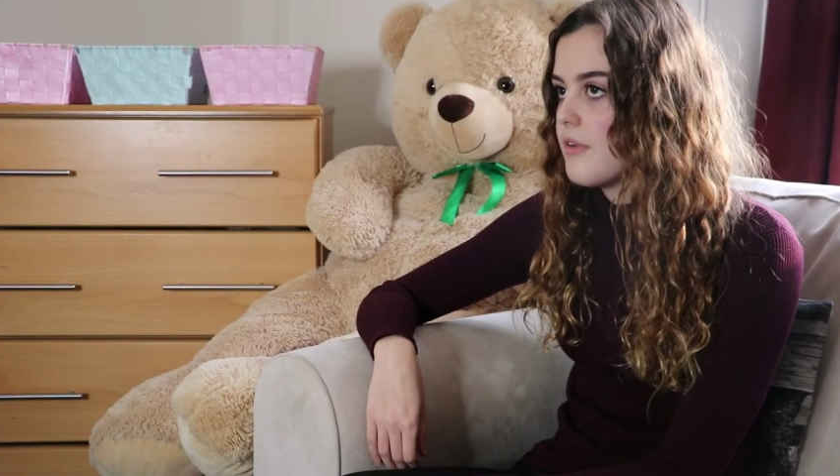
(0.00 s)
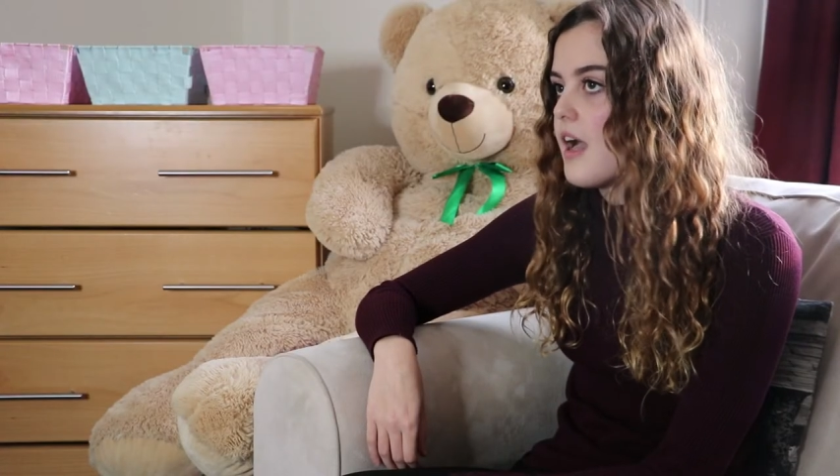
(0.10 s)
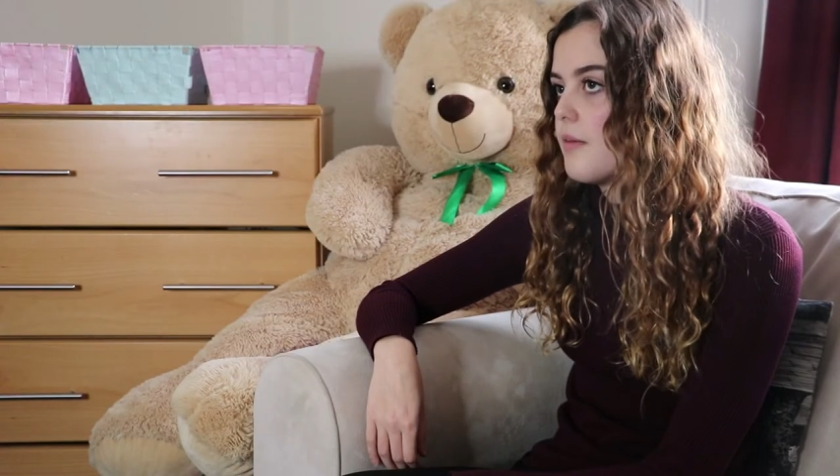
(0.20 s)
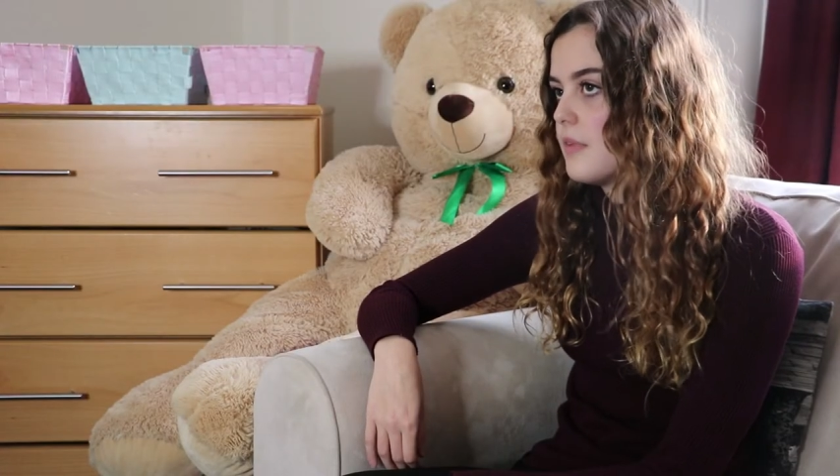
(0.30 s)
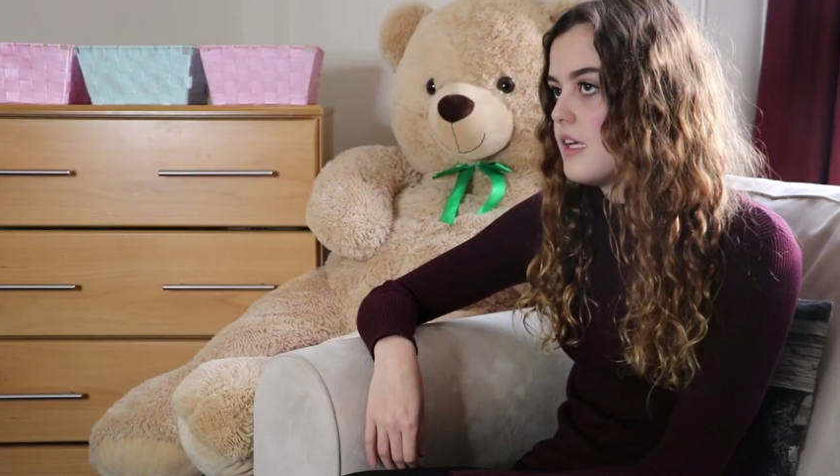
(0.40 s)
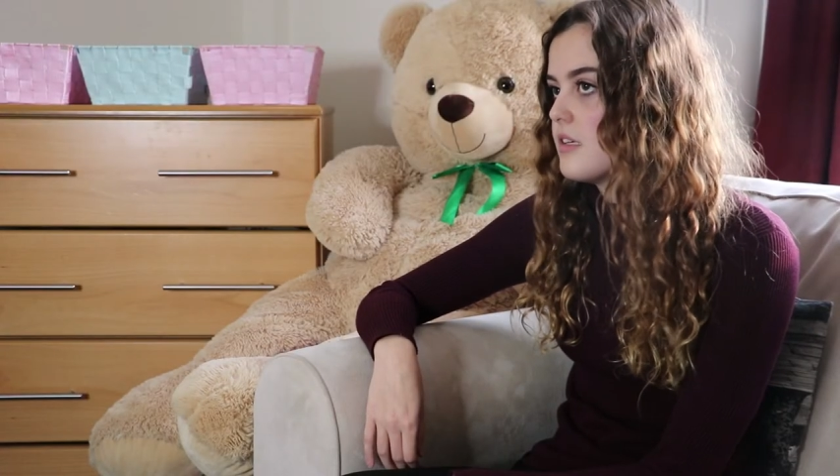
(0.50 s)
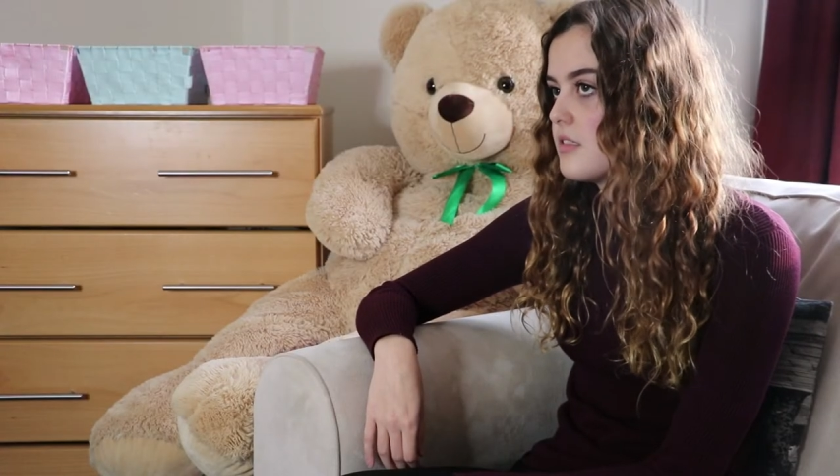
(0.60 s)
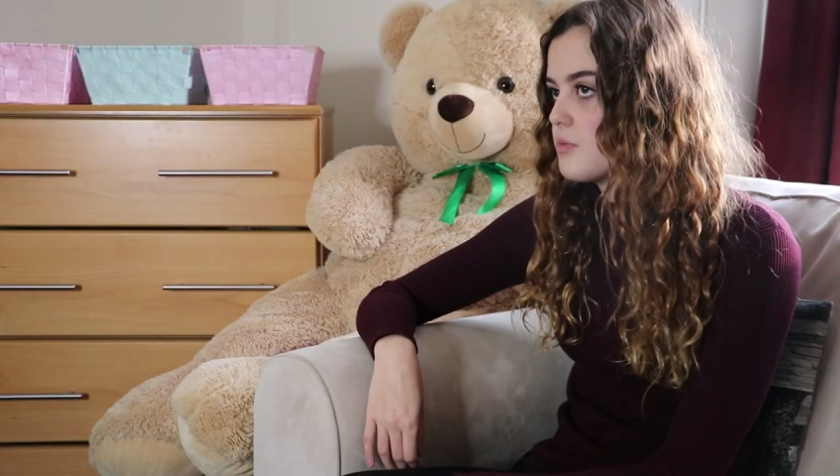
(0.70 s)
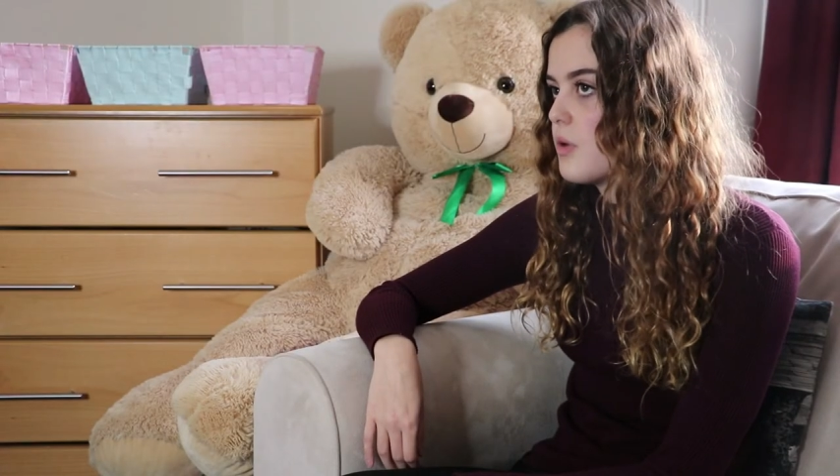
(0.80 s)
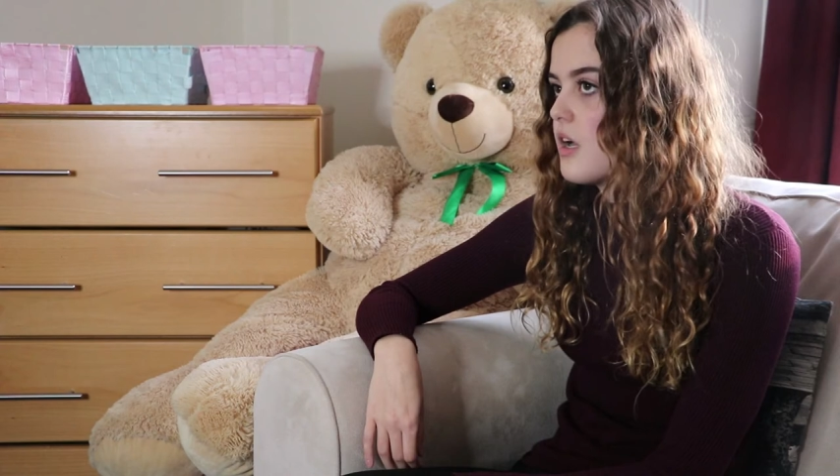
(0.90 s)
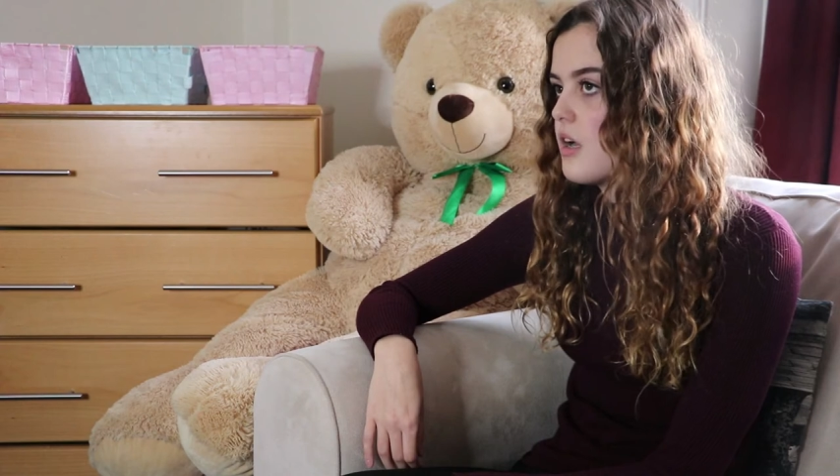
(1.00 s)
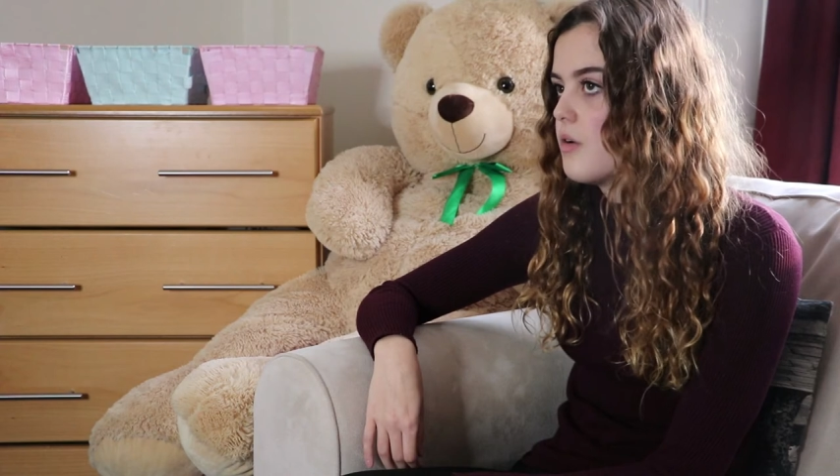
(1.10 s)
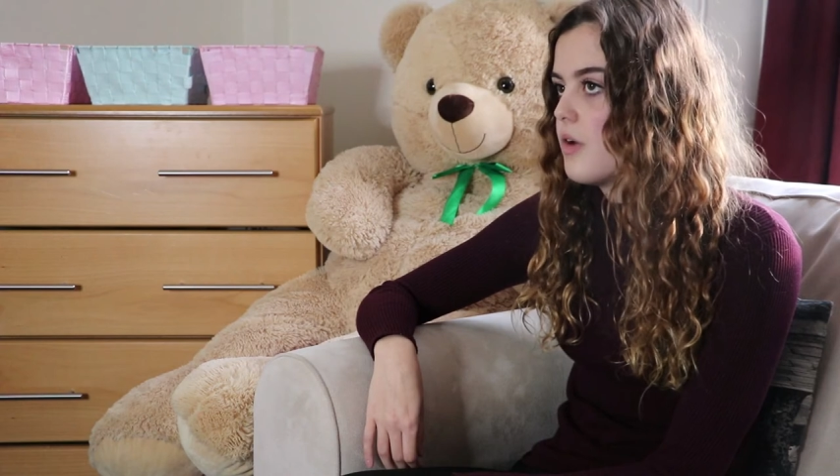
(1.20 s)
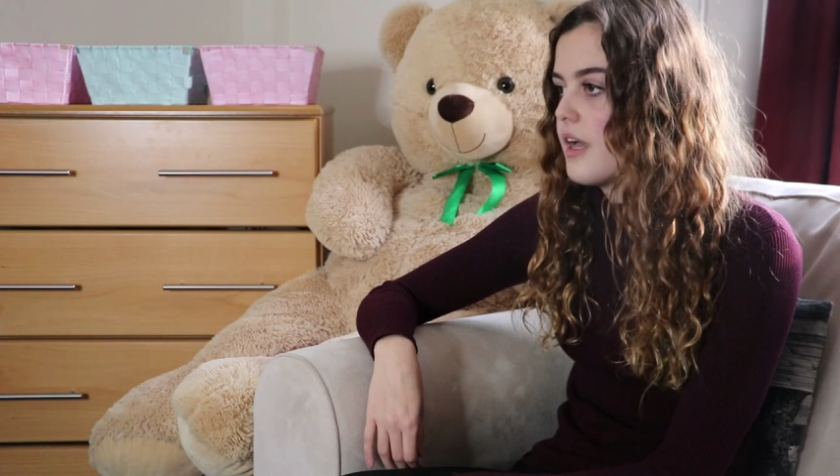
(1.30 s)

family as well.